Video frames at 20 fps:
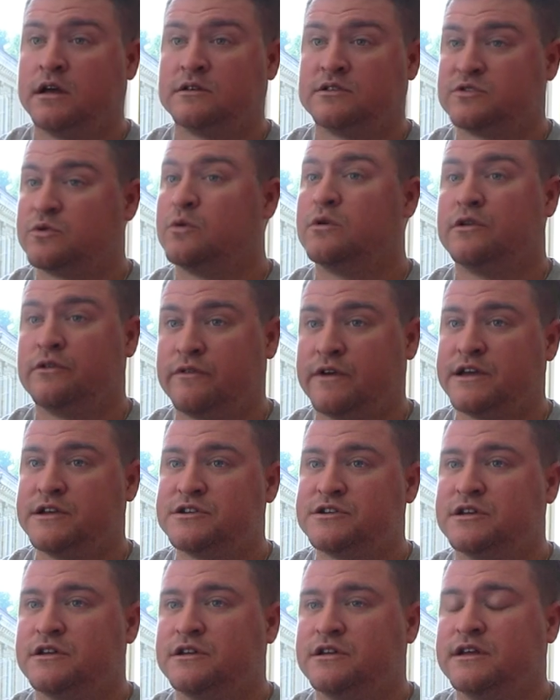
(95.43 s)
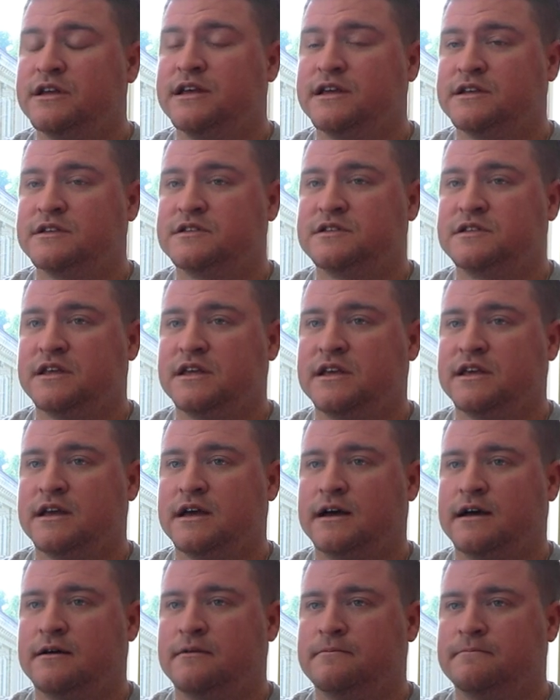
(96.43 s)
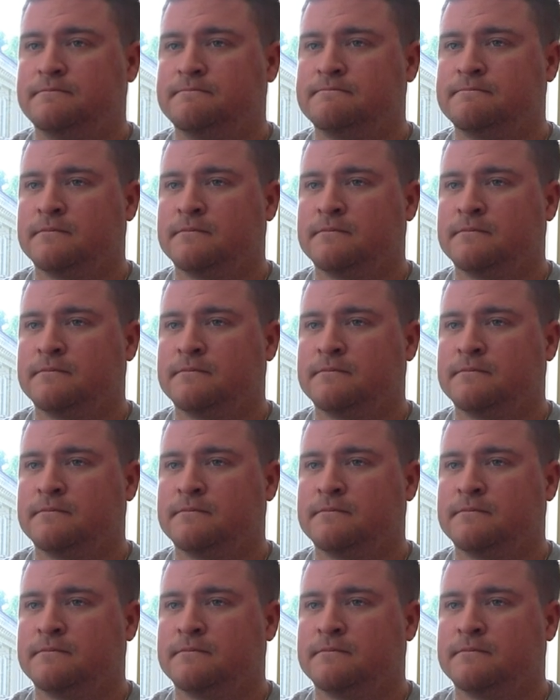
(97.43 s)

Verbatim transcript: Uh, Innovation is the um,